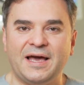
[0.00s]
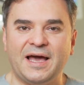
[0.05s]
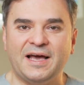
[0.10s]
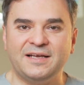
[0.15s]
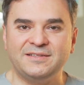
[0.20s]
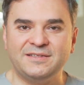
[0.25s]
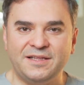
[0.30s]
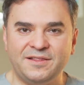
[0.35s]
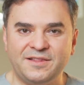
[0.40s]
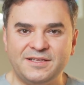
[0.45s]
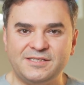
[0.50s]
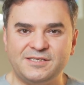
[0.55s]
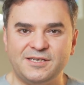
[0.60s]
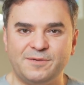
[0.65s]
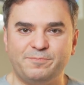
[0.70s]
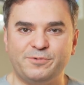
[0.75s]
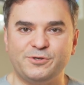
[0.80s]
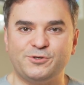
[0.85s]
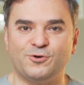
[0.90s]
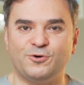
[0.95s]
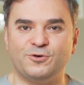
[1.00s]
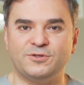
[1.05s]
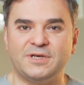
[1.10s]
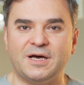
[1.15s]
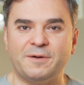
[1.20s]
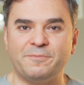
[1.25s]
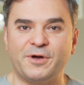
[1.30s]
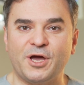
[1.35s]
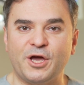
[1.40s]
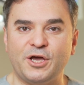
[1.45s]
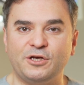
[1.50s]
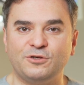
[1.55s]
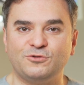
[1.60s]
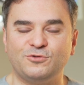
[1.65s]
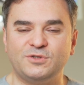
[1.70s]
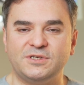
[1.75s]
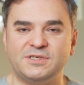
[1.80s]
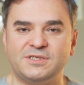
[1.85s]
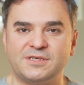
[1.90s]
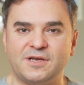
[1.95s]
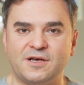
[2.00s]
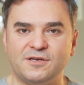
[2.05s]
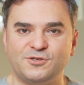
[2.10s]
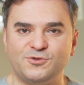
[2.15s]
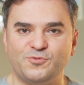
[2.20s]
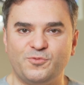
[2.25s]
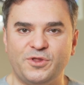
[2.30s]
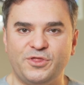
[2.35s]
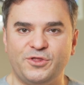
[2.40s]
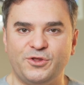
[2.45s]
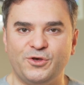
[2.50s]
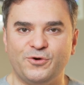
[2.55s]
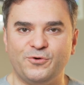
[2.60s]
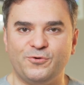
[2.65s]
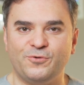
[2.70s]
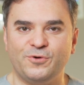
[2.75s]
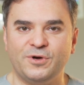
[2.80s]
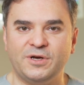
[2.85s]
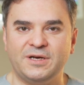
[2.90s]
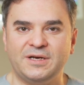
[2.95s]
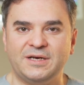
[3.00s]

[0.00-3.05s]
and in this episode I'm going to discuss with you